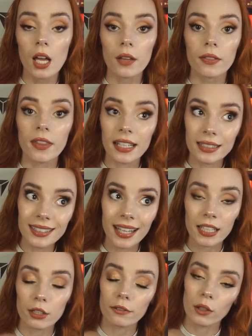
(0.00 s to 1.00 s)
Things like
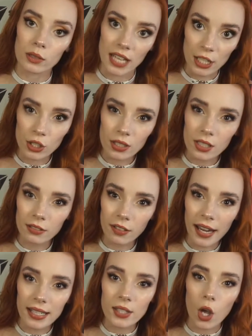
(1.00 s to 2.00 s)
the flotation
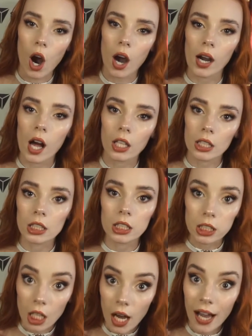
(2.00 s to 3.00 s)
device are a
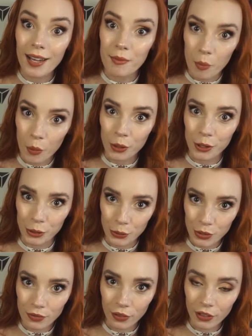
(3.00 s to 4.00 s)
lot more
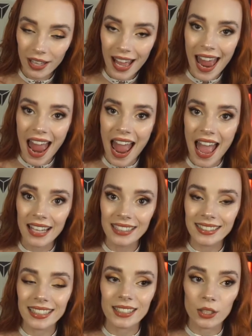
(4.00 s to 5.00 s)
useful, and
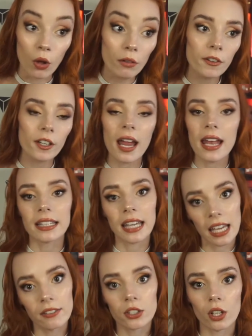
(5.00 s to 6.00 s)
sulfur and
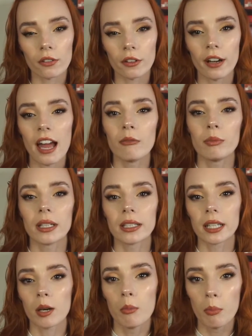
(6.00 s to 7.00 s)
cave sulfur have been
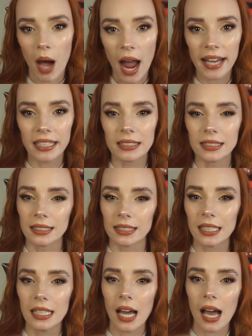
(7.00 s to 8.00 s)
combined
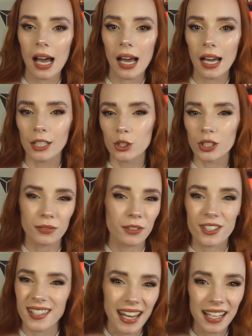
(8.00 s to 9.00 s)
just for
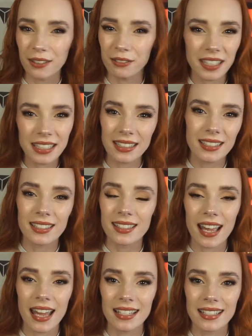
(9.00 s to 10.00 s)
sake of ease
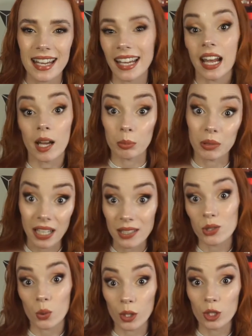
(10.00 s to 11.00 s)
and taking up less
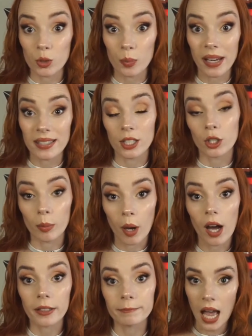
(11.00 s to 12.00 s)
storage space in your
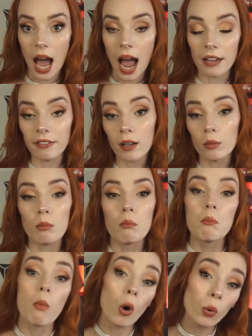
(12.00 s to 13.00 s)
pod. I found
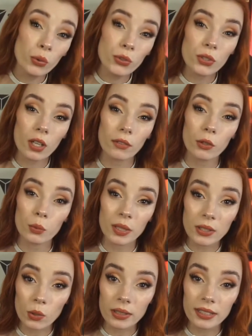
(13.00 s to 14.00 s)
most of the
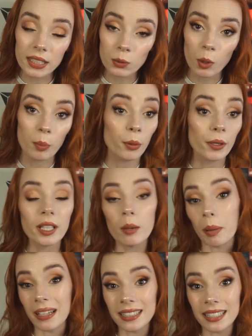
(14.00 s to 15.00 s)
resources were pretty
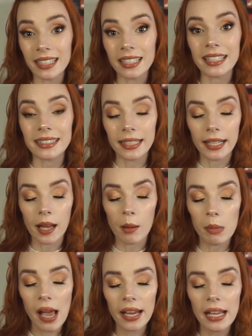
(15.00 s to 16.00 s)
abundant and easy to come
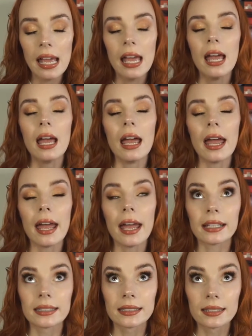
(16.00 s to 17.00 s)
by,
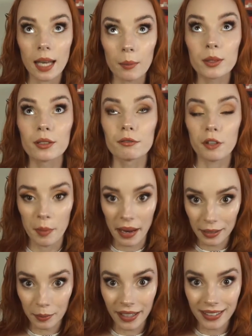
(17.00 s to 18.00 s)
except for
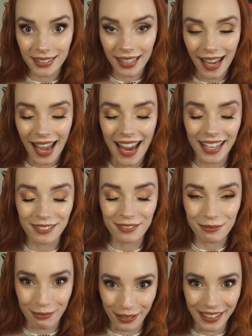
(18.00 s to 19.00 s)
Magnemite. I
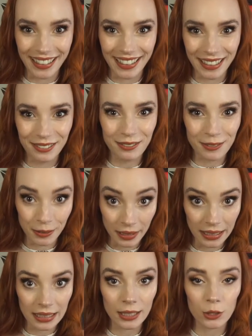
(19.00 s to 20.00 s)

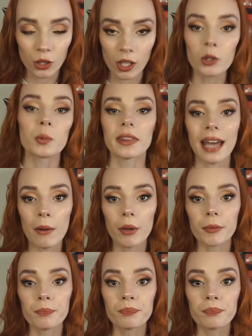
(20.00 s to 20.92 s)
really struggled with that one.